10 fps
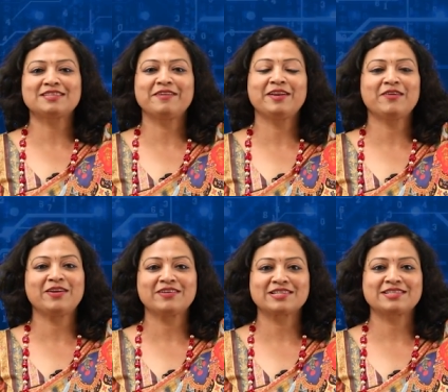this video
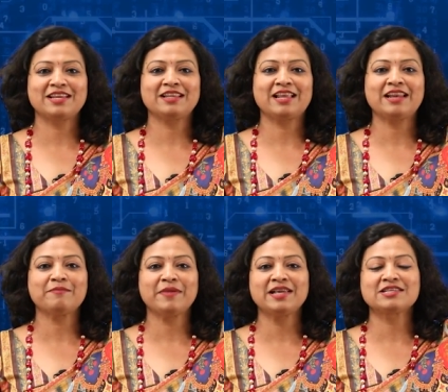interesting,
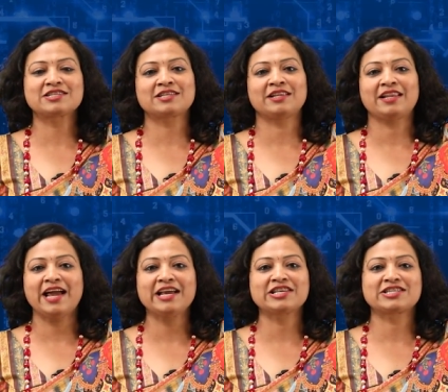then please
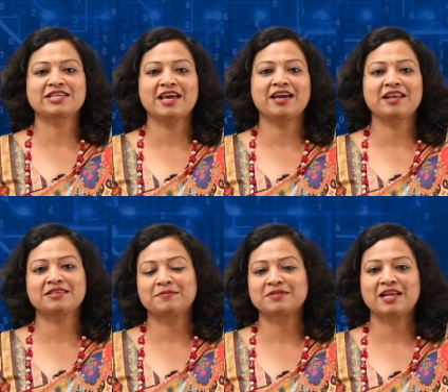like, share
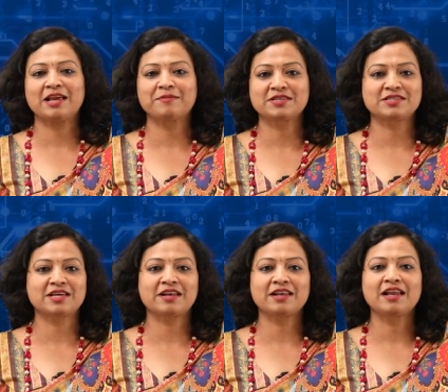and subscribe this
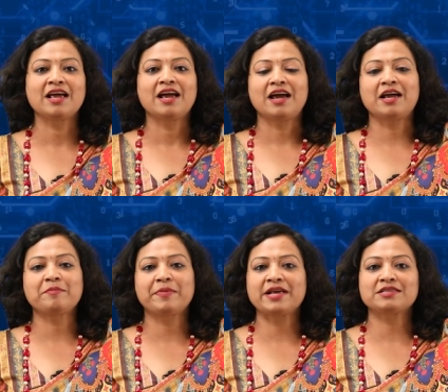channel
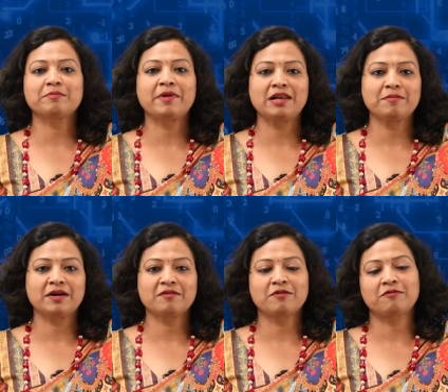and press the bell
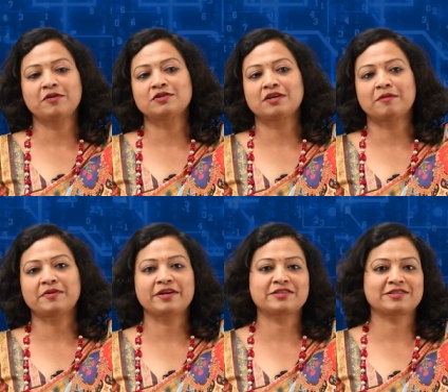button for future
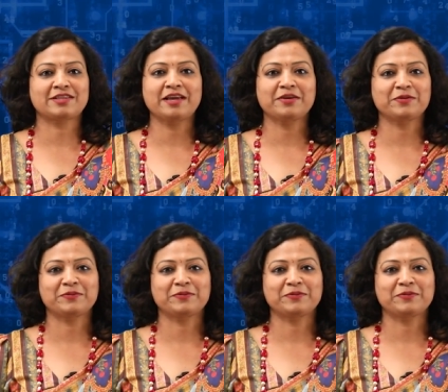updates. Thank